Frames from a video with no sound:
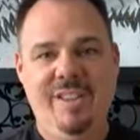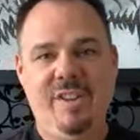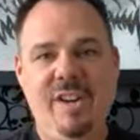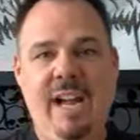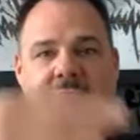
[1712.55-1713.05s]

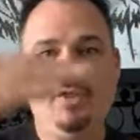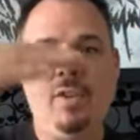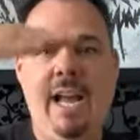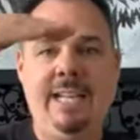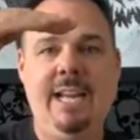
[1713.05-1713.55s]
They're not
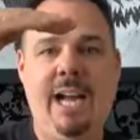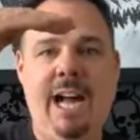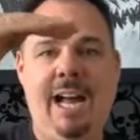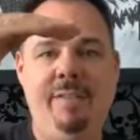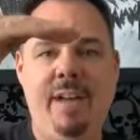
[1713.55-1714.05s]
attracting a
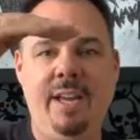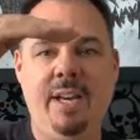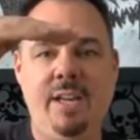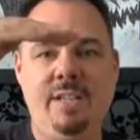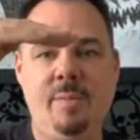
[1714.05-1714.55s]
high-value
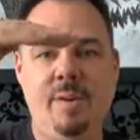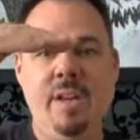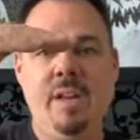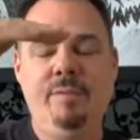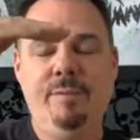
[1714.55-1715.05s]
customer.
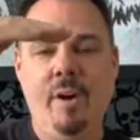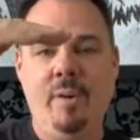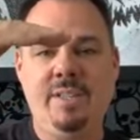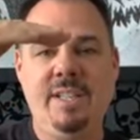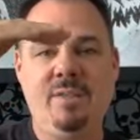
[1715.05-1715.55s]

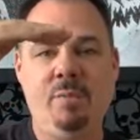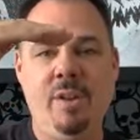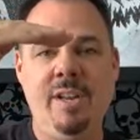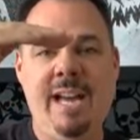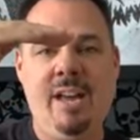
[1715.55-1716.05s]
Folks, it's
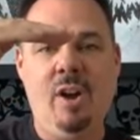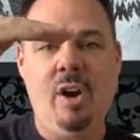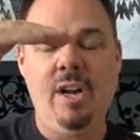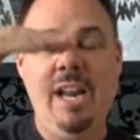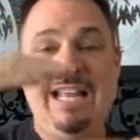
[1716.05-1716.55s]
really not
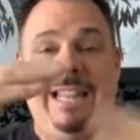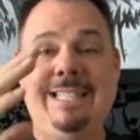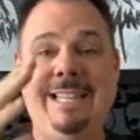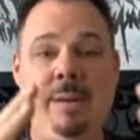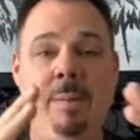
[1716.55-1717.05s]
hard. The
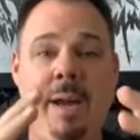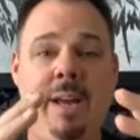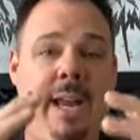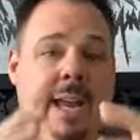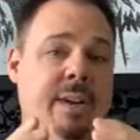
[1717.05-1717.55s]
same
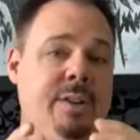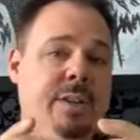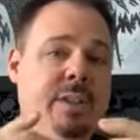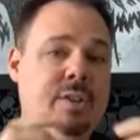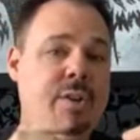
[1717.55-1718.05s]
amount of
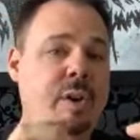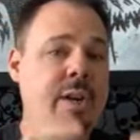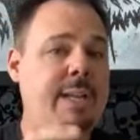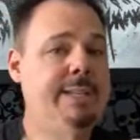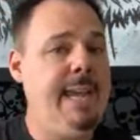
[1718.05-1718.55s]
energy that you're
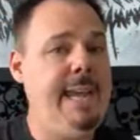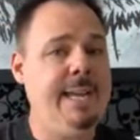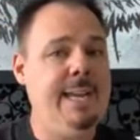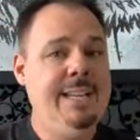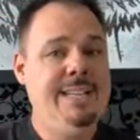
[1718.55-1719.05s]
going to
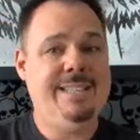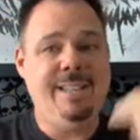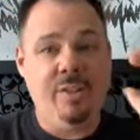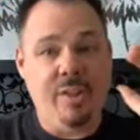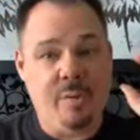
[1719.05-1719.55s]
take to
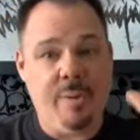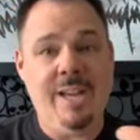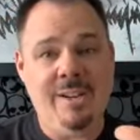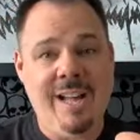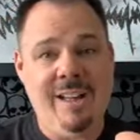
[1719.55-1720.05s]
sell the three
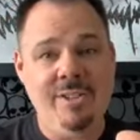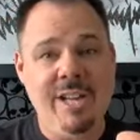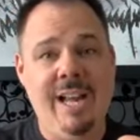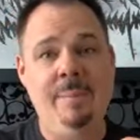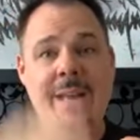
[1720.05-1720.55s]
hundred dollar
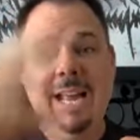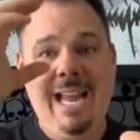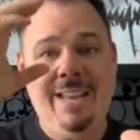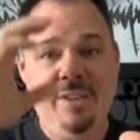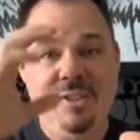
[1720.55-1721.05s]
job
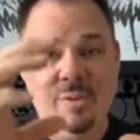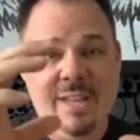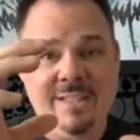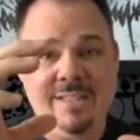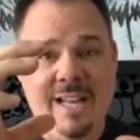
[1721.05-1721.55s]
and the two
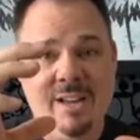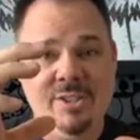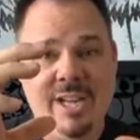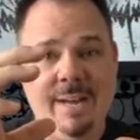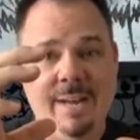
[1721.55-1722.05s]
thousand dollar
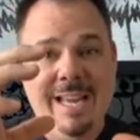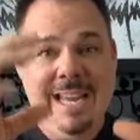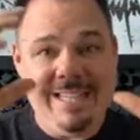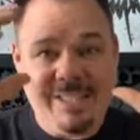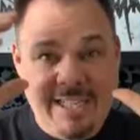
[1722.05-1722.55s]
job
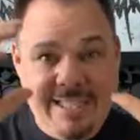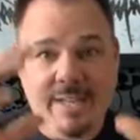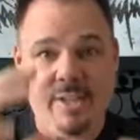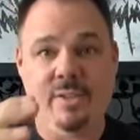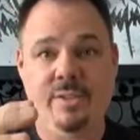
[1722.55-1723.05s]
is
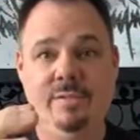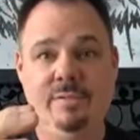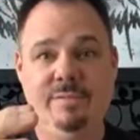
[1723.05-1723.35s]
identical.